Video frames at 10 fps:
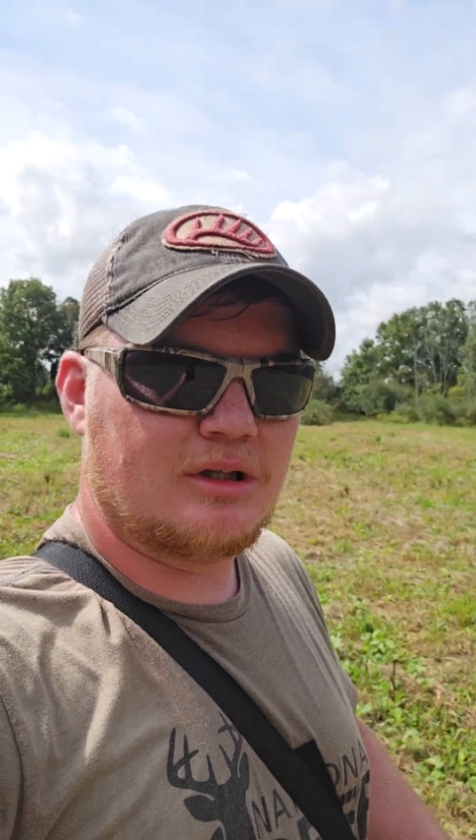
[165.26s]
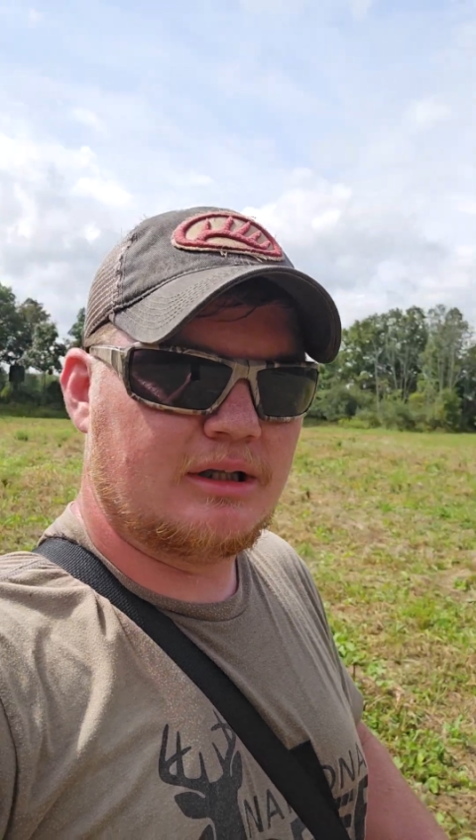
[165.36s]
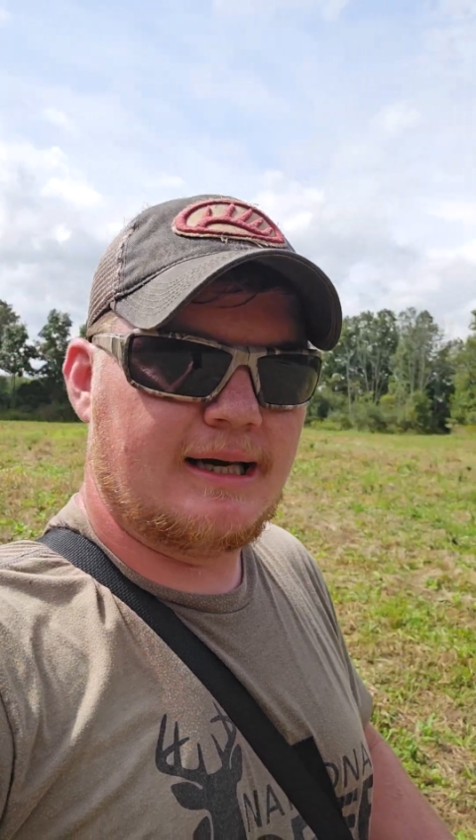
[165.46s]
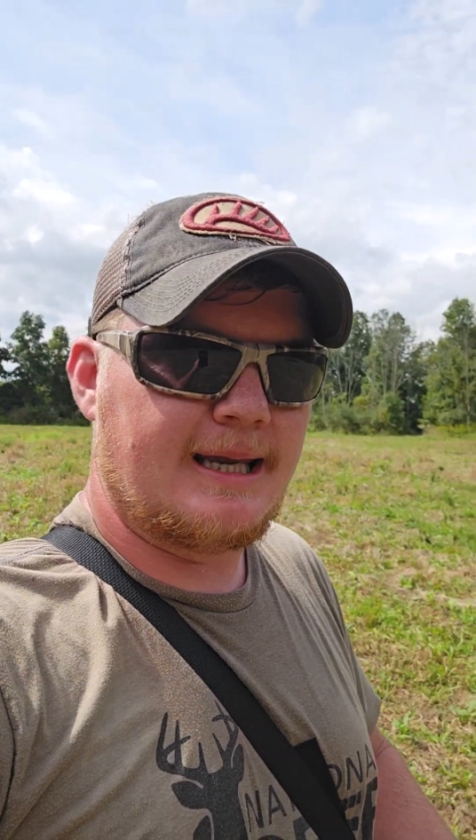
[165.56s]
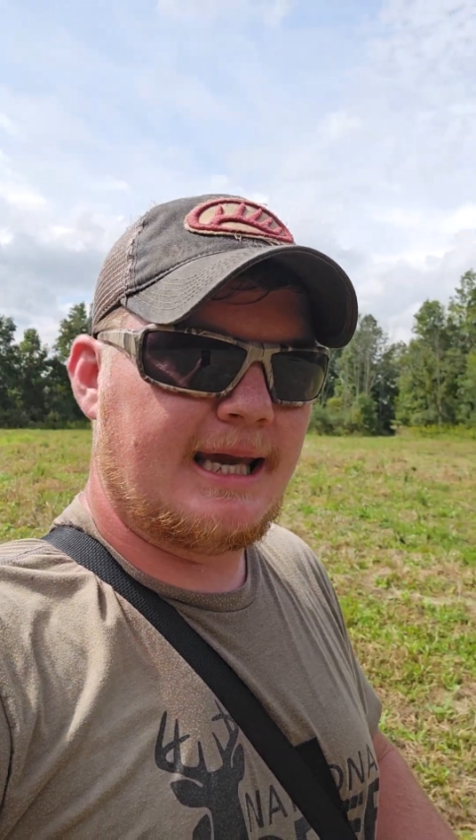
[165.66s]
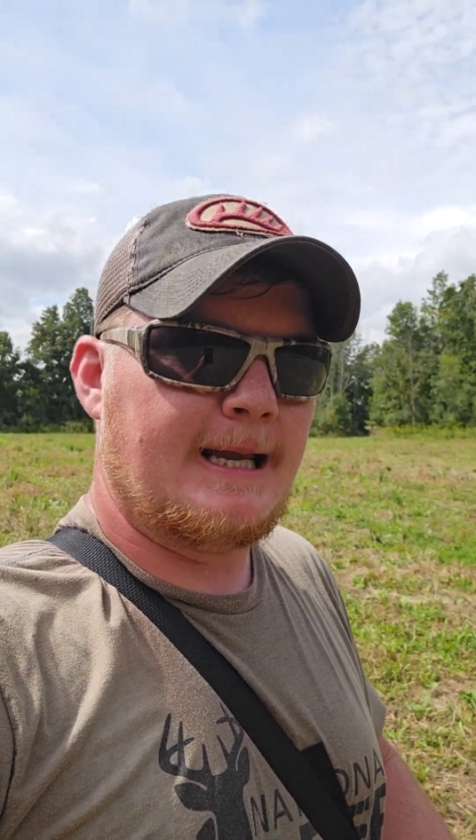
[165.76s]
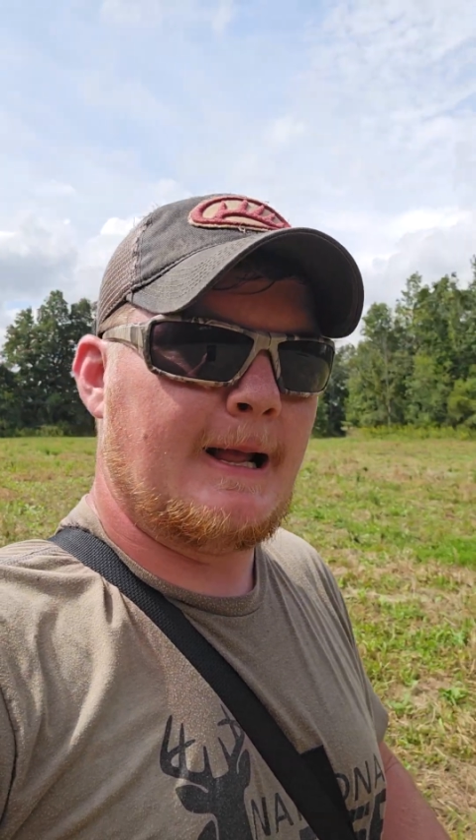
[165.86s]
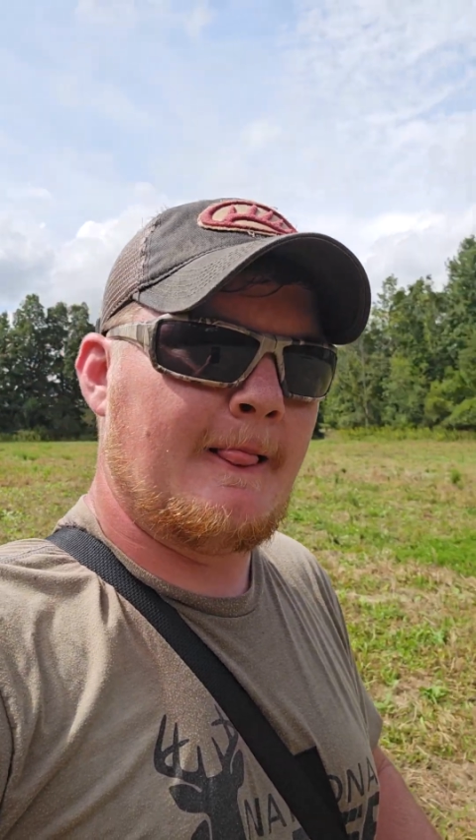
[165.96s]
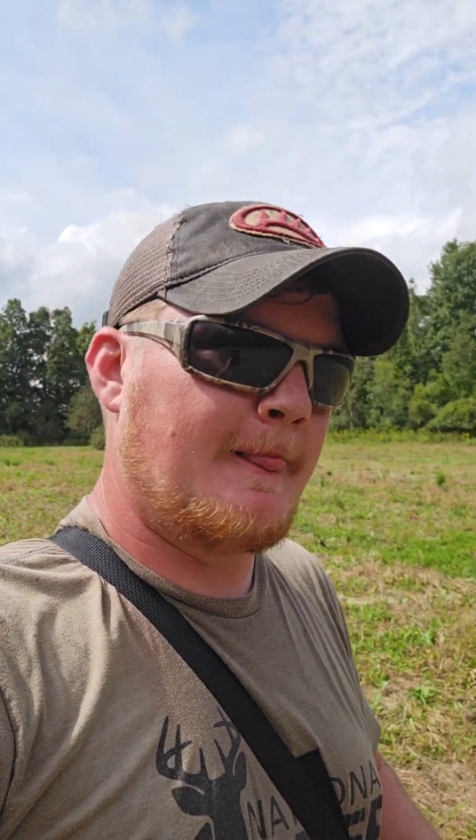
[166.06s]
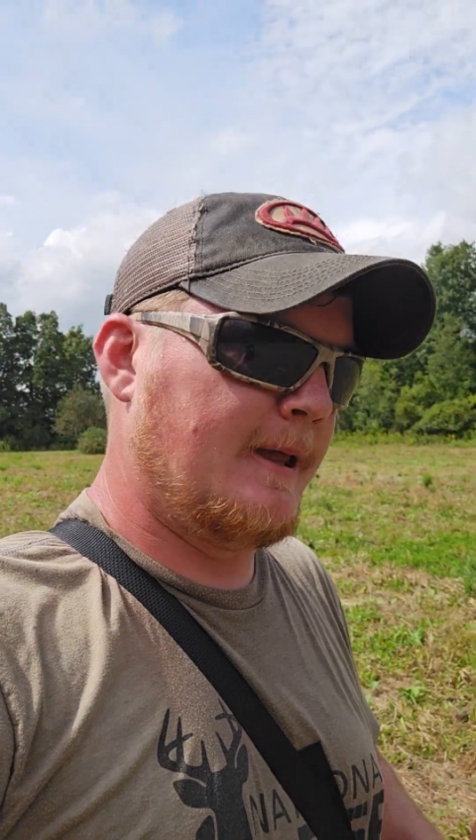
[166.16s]
with a light gate,
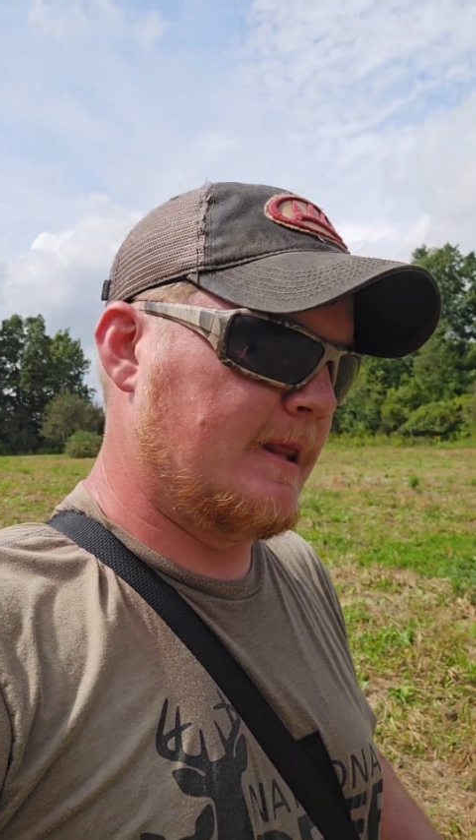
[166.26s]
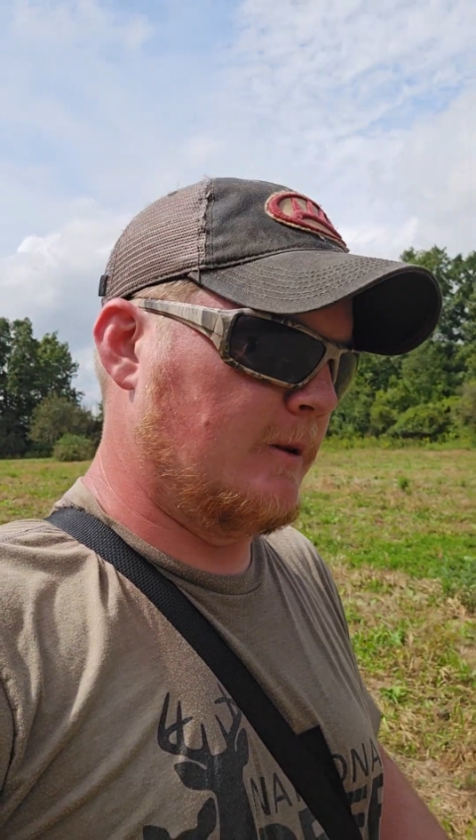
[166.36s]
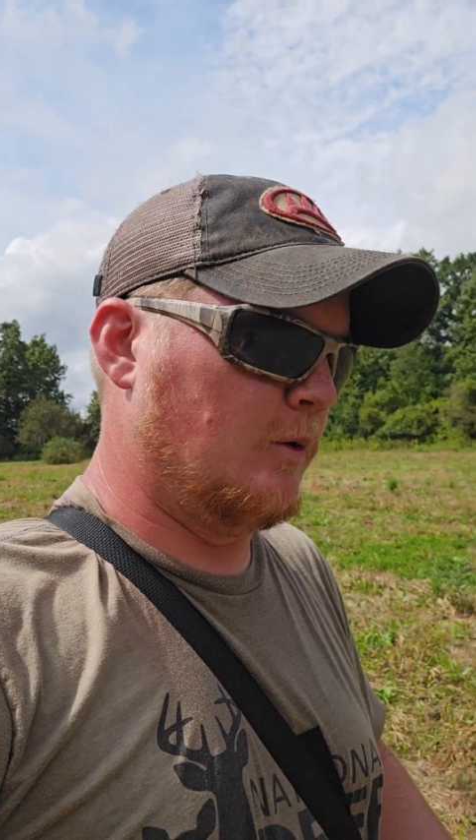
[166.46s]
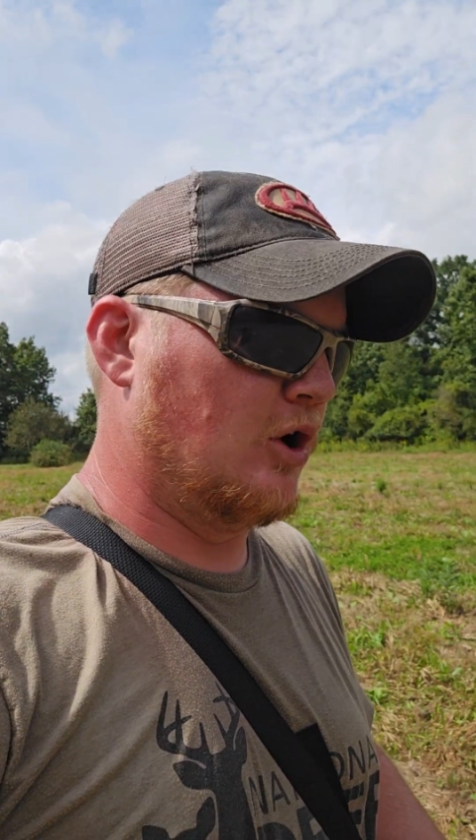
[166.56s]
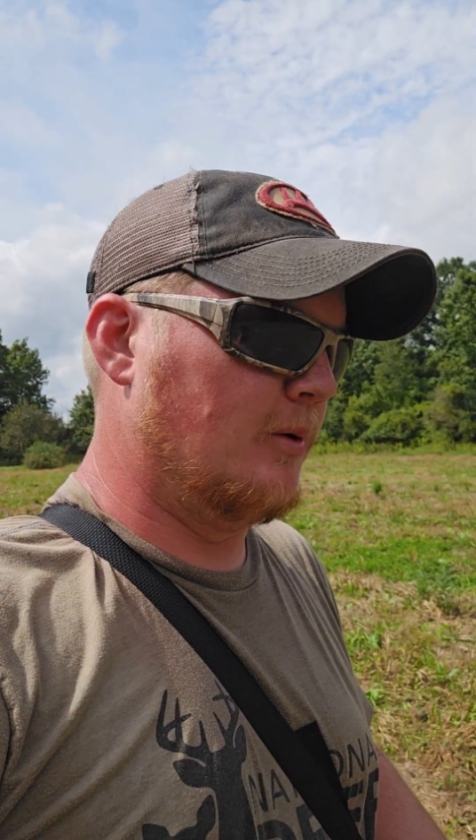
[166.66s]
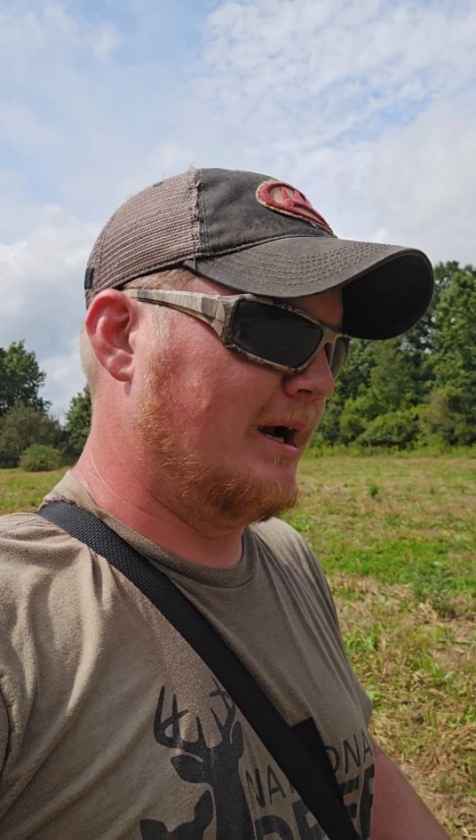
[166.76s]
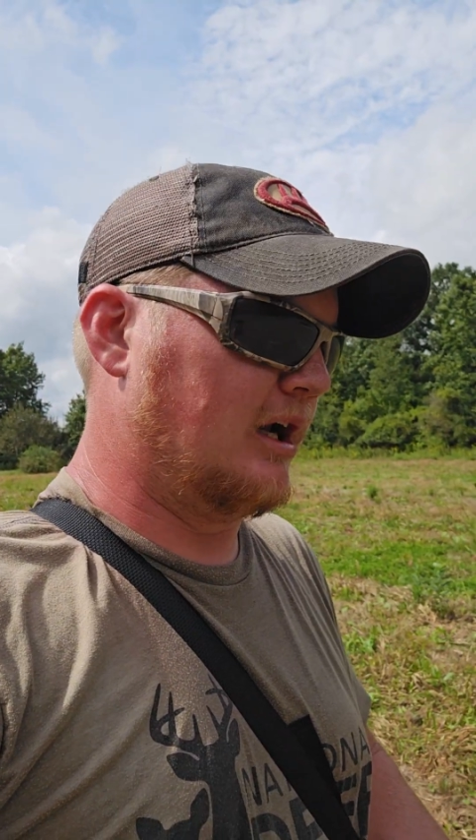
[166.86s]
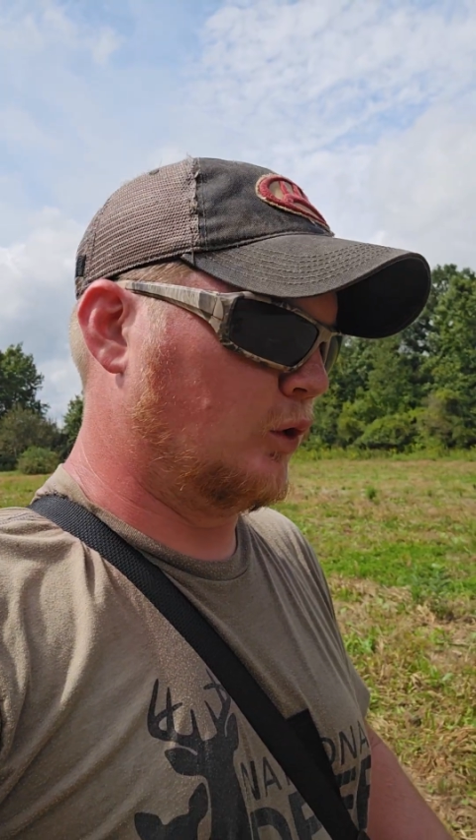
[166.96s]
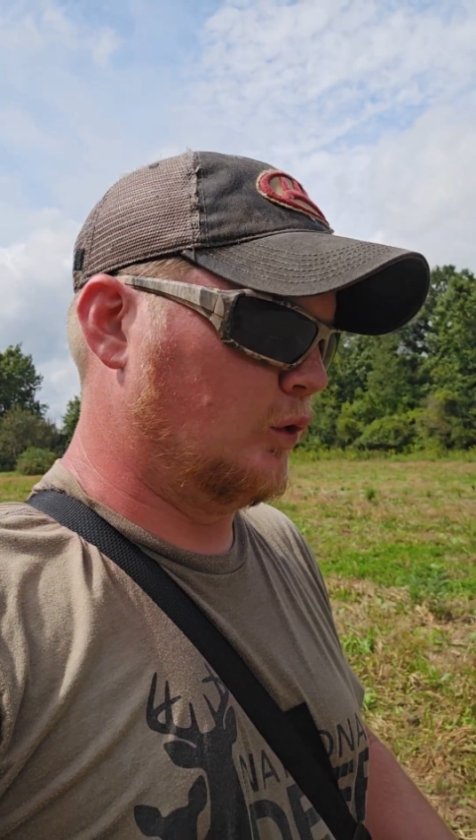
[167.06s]
and then we'll go back